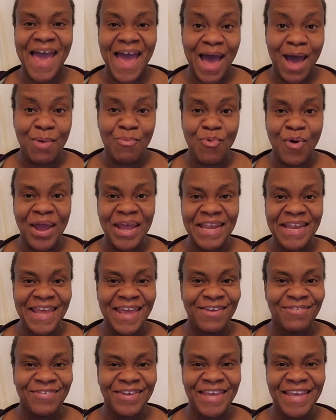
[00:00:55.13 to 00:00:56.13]
I'm Whyte
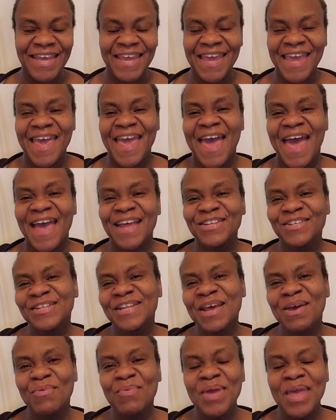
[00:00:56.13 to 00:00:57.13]
Davy, and
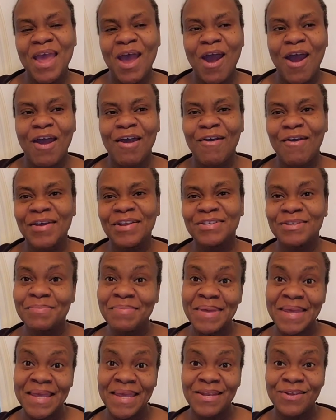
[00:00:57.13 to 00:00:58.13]
today we are going to
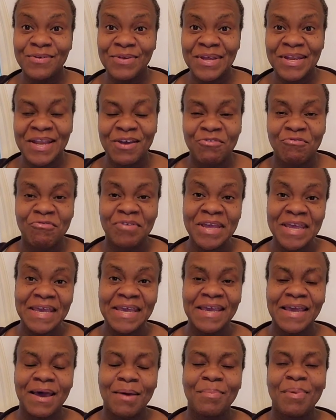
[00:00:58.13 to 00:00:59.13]
be doing a
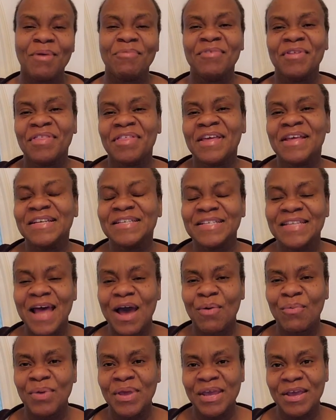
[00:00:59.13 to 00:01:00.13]
recap of the things
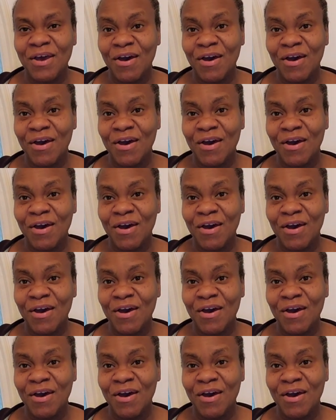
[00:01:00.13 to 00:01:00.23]
that we